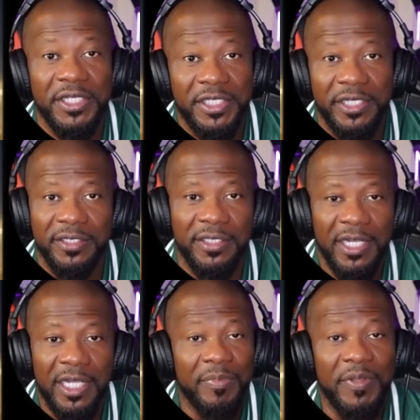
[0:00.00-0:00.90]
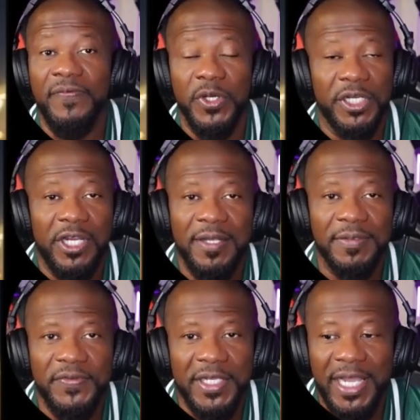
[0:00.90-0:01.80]
there before the cops
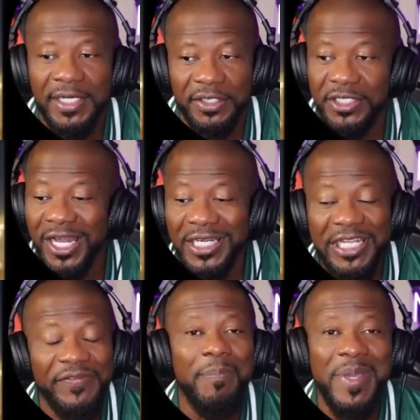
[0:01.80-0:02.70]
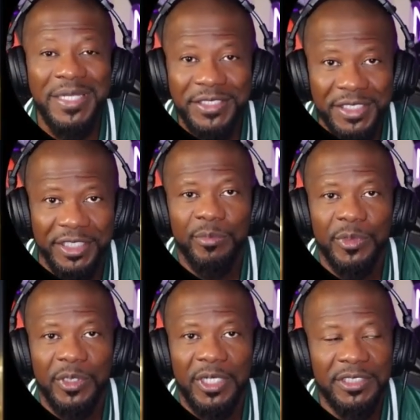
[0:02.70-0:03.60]
even got there. Y'all didn't even mention it
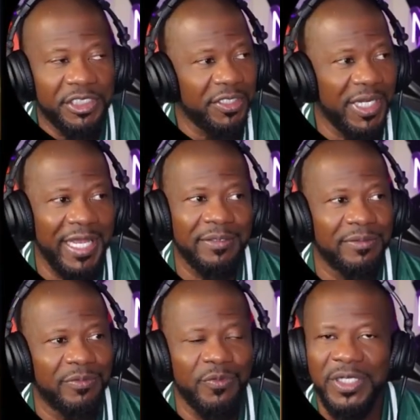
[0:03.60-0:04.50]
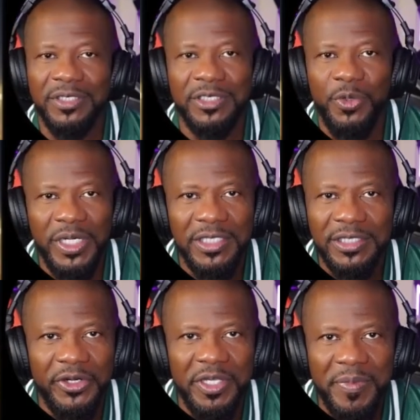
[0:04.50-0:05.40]
until like what 20,
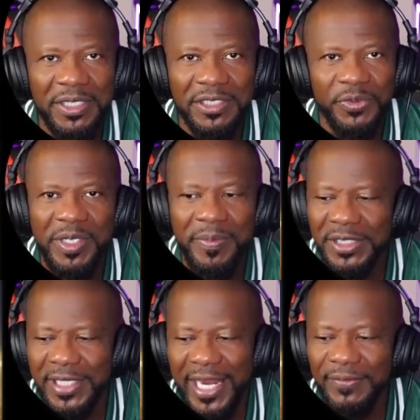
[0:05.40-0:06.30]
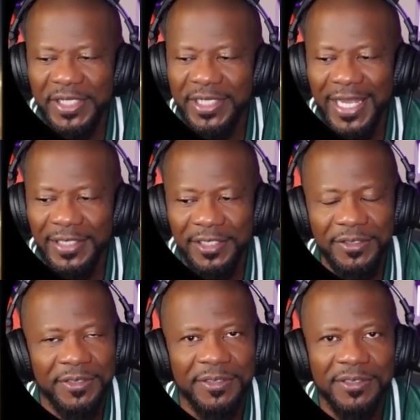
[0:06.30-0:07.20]
30 minutes, 20 minutes after he got there.
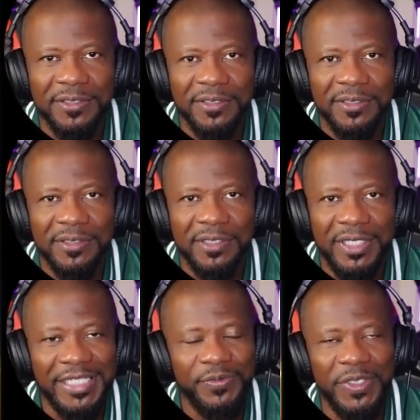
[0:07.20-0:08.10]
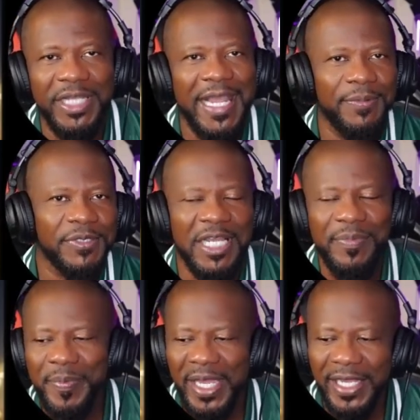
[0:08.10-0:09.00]
And that's when the guy was coming
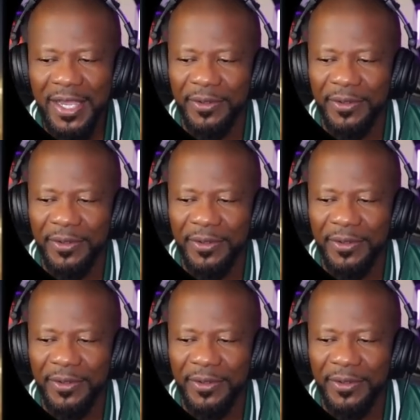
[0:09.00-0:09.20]
back out.